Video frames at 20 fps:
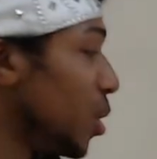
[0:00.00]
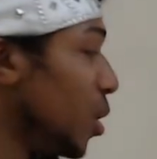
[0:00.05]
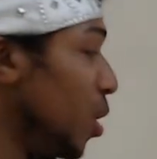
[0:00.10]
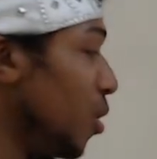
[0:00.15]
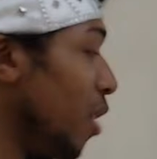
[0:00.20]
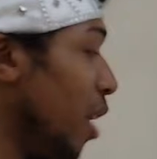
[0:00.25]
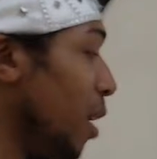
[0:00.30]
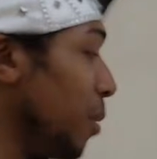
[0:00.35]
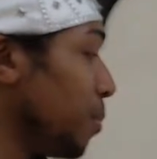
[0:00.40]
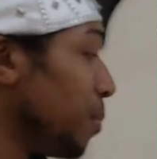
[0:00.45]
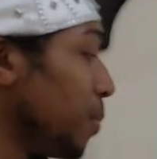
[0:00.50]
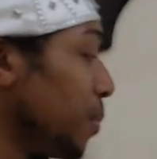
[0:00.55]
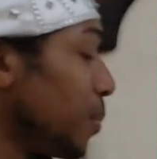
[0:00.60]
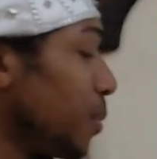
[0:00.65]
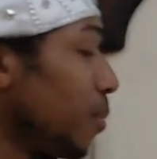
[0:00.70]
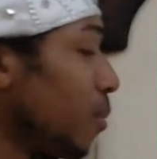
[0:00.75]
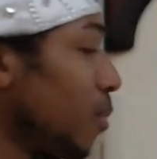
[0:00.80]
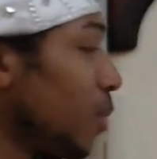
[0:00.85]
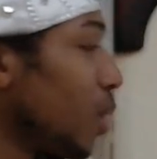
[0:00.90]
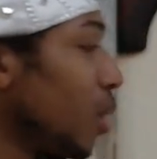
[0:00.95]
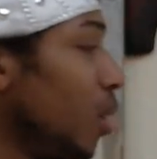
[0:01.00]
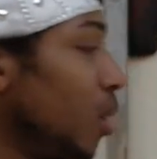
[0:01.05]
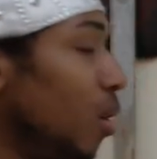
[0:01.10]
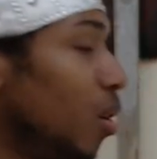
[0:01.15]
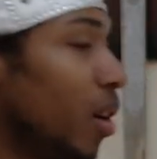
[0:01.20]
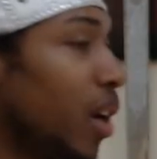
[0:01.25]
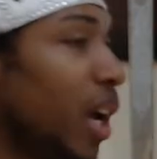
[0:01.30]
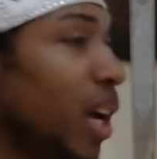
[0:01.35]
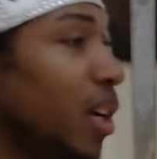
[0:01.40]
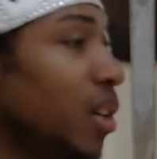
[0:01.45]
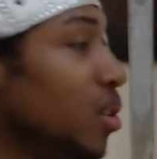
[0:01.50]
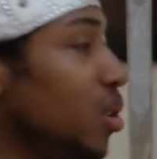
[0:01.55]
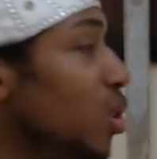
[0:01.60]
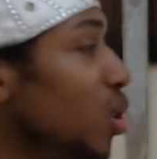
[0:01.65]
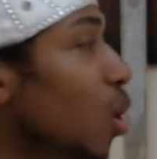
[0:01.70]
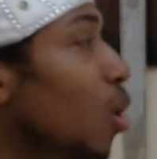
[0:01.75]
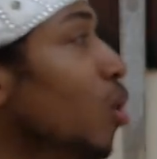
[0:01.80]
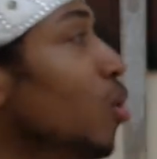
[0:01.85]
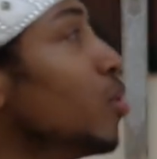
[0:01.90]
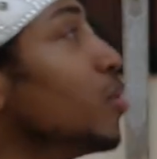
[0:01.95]
All right? Okay,
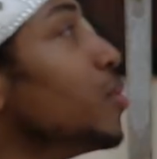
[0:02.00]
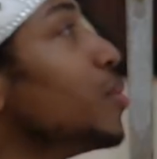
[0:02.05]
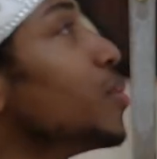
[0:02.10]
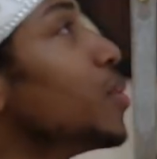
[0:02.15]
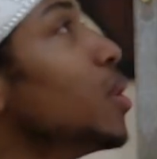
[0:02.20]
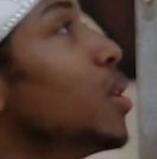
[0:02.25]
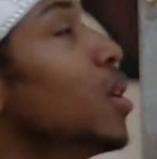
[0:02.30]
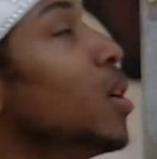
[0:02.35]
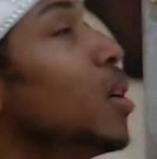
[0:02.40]
so